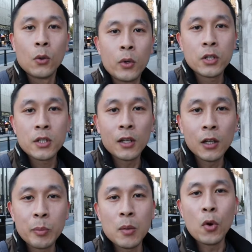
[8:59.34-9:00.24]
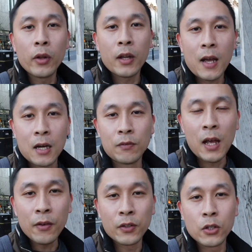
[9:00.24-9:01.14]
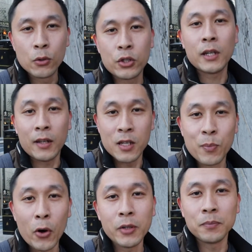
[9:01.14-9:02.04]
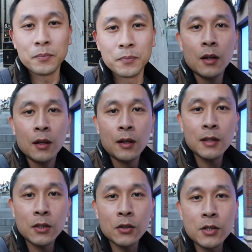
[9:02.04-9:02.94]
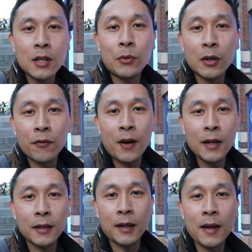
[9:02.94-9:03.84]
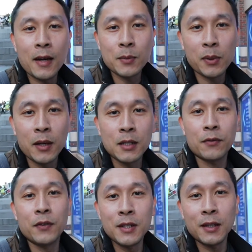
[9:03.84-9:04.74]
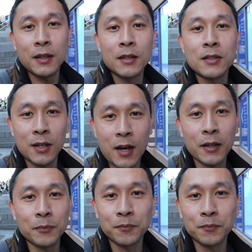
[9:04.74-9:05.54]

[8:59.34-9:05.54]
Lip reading: which is a little bit more than I have left usually at this point. Let's go see if we can find a nice place for dinner tonight.